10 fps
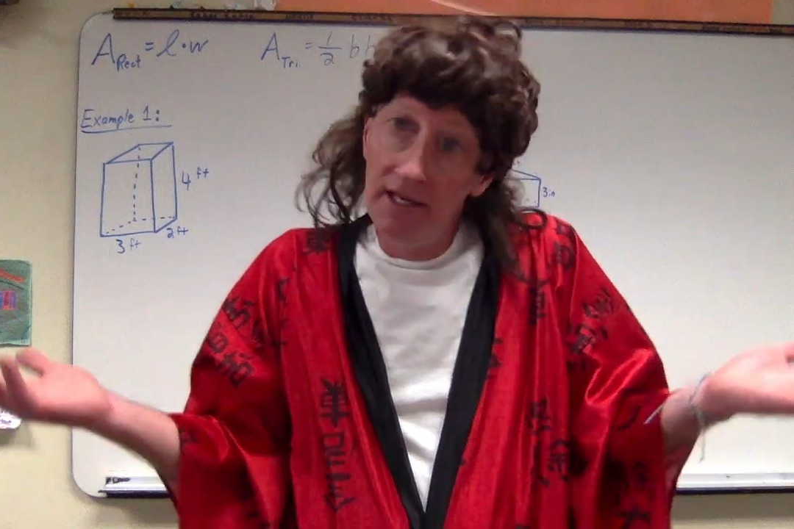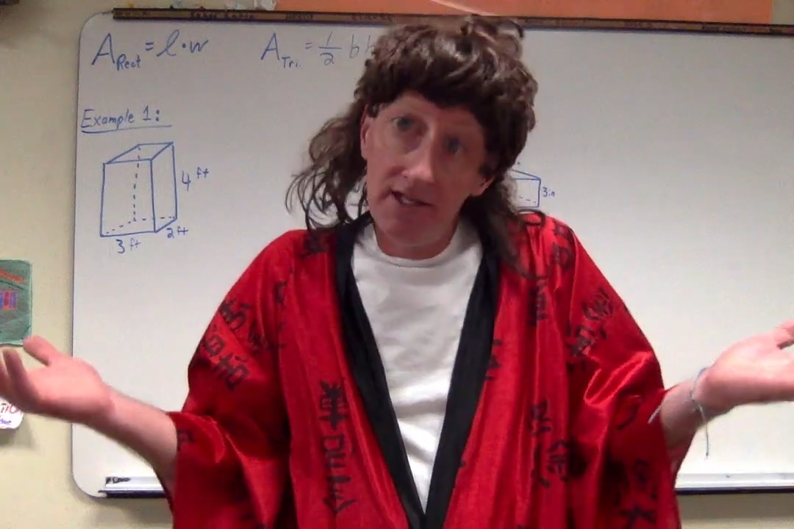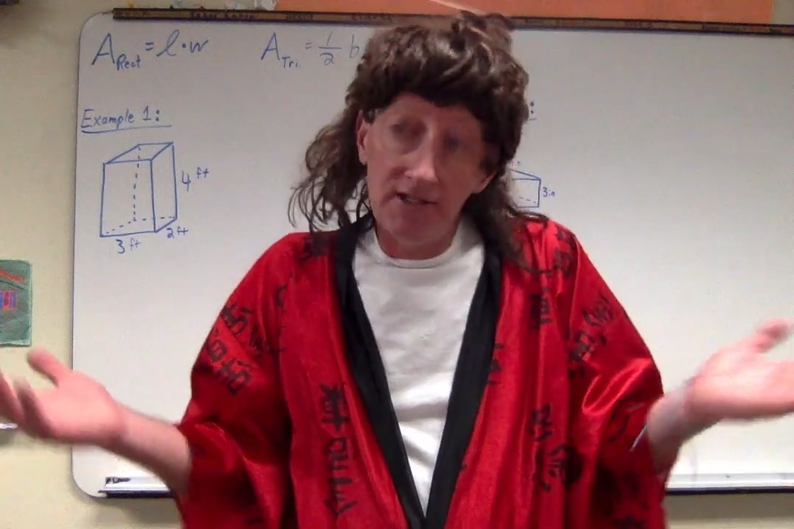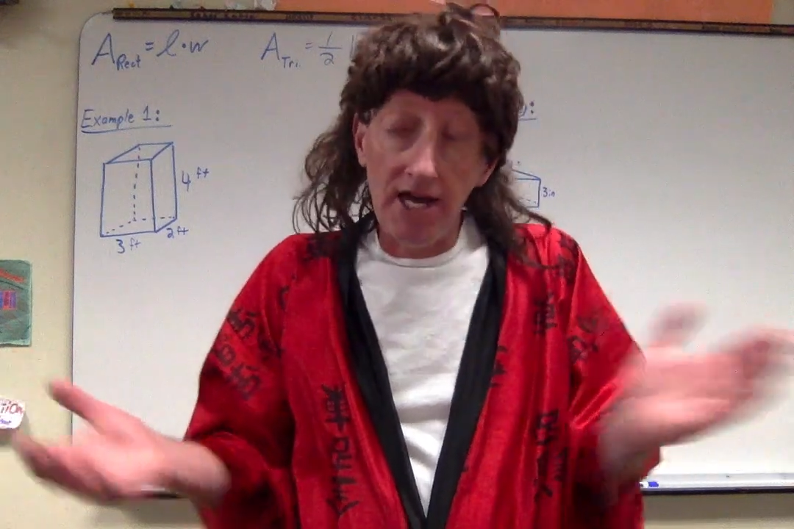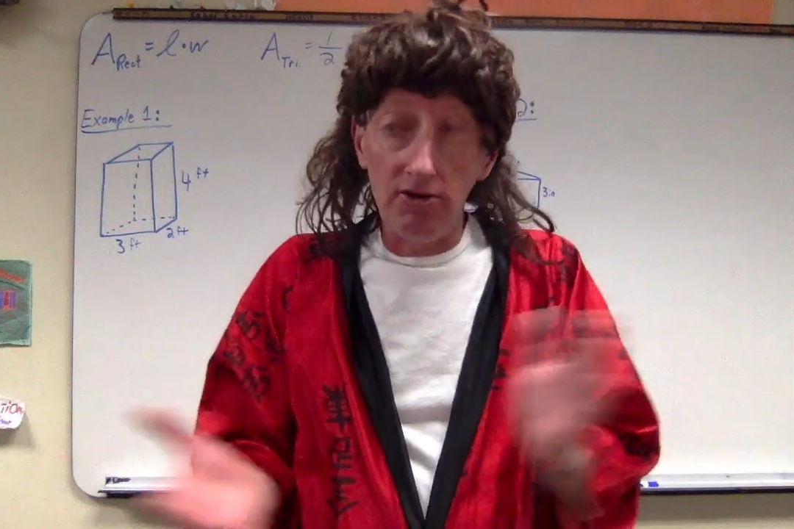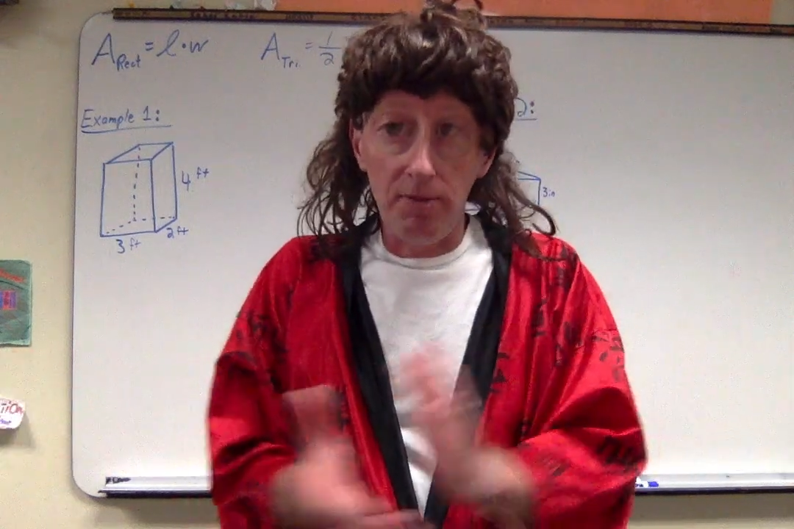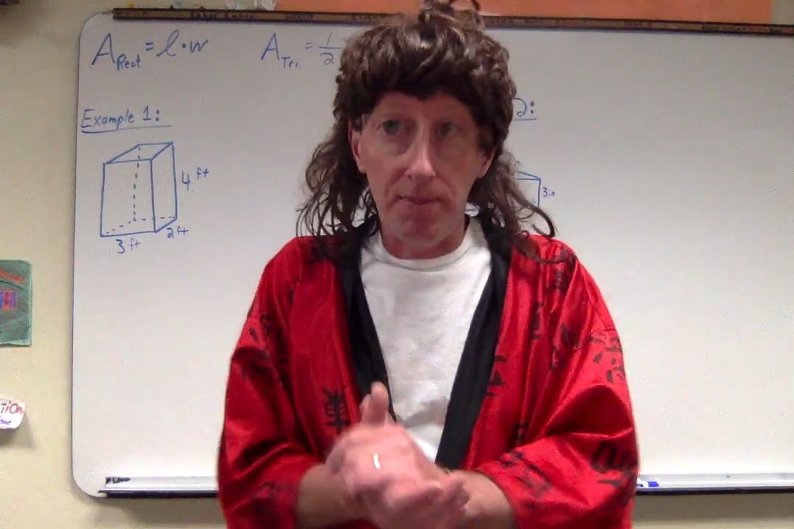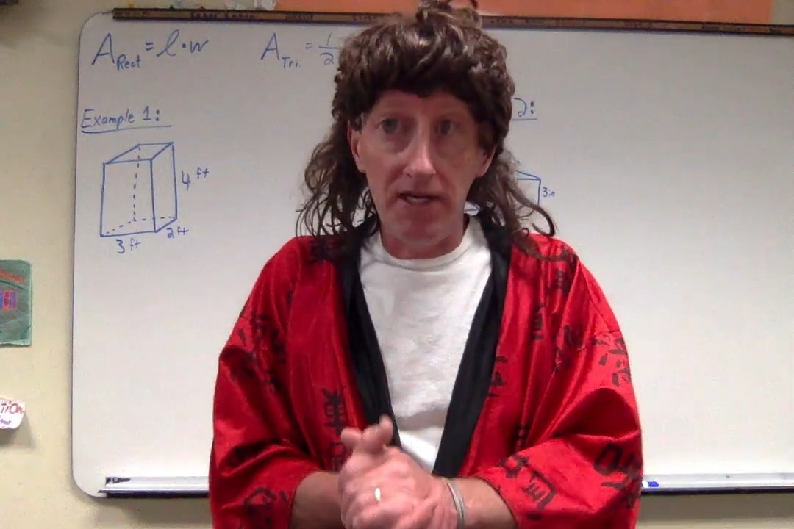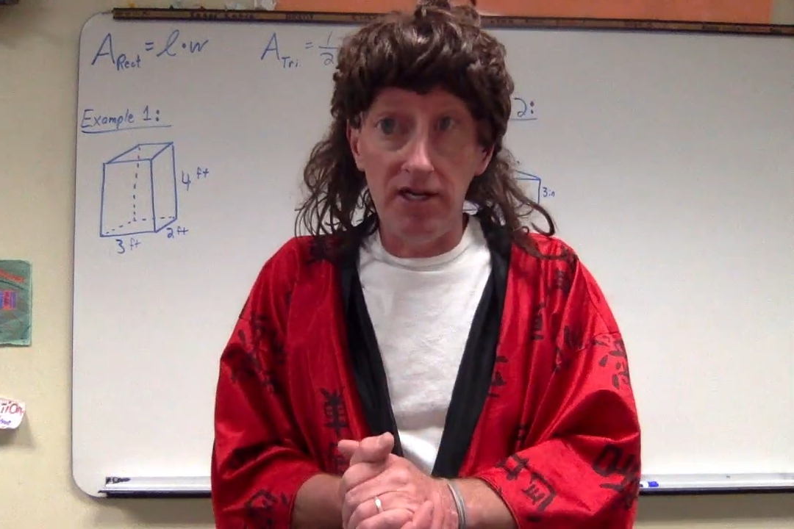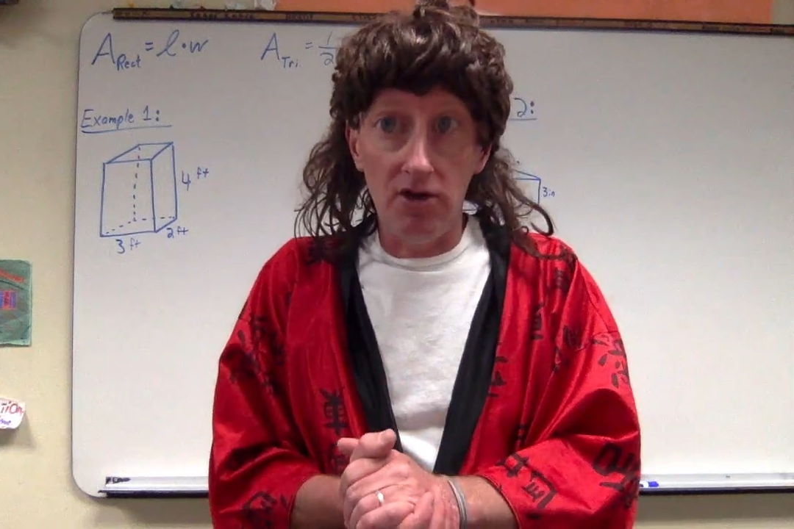you just got to
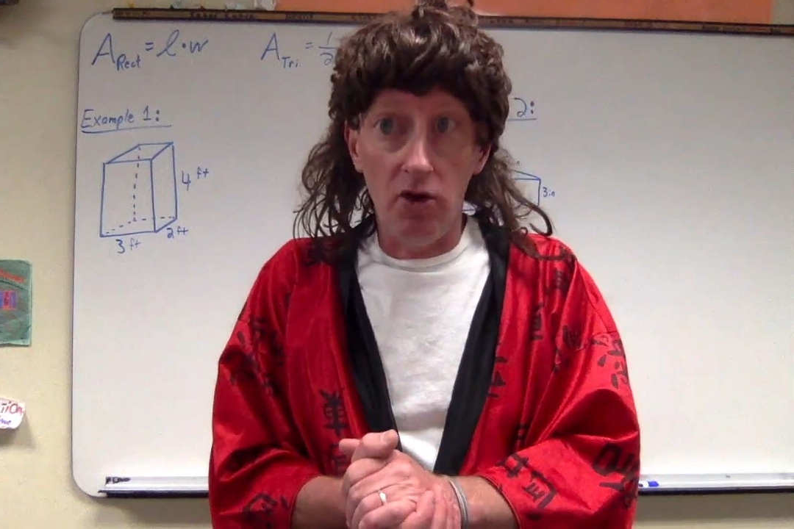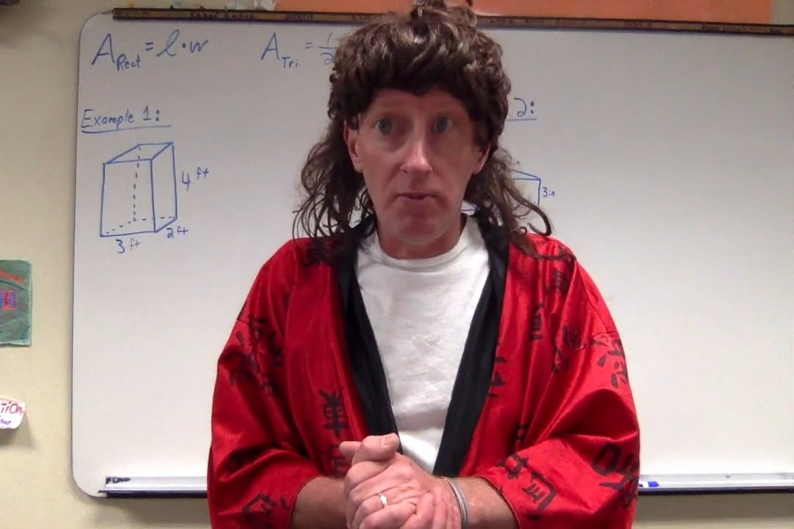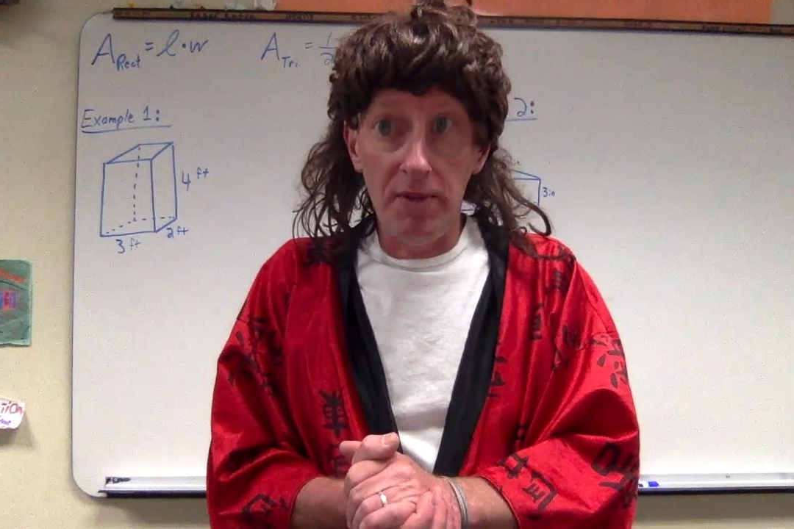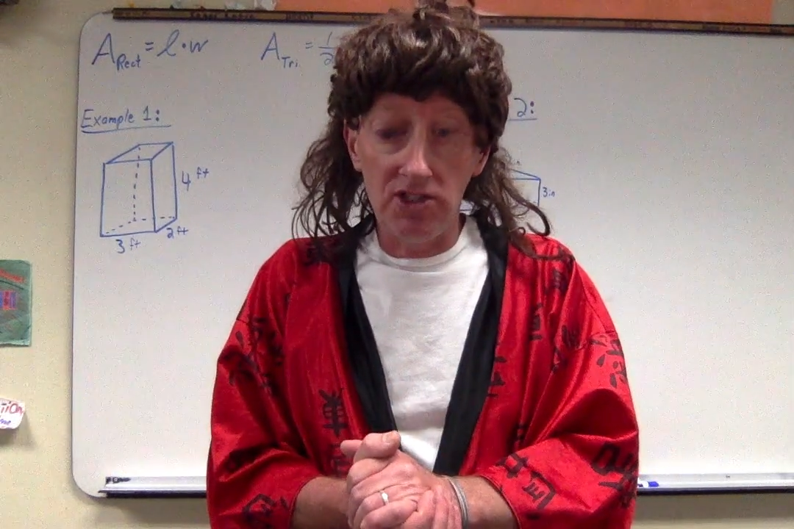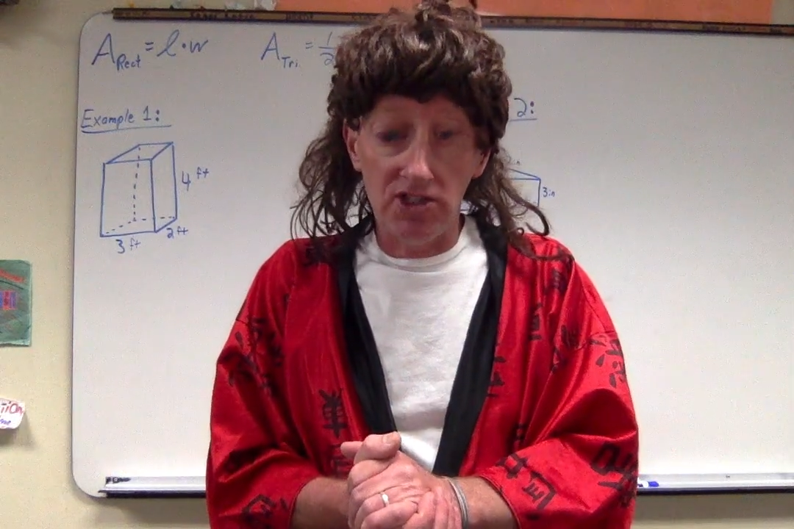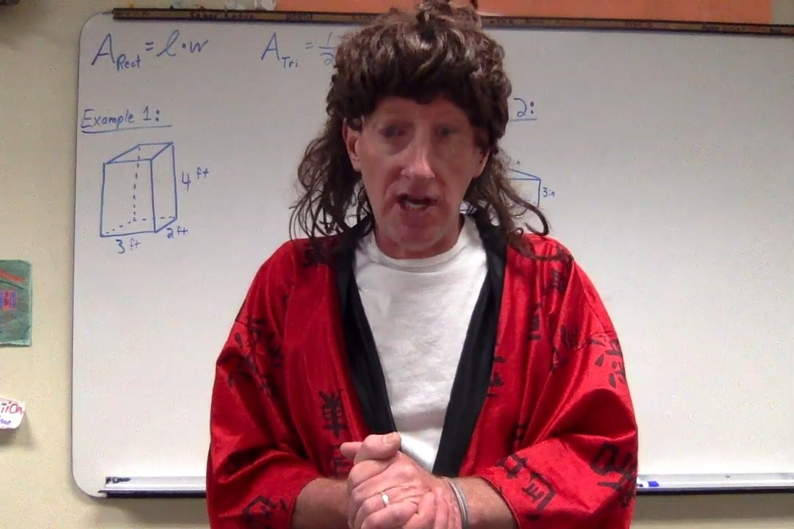repeat it a whole bunch of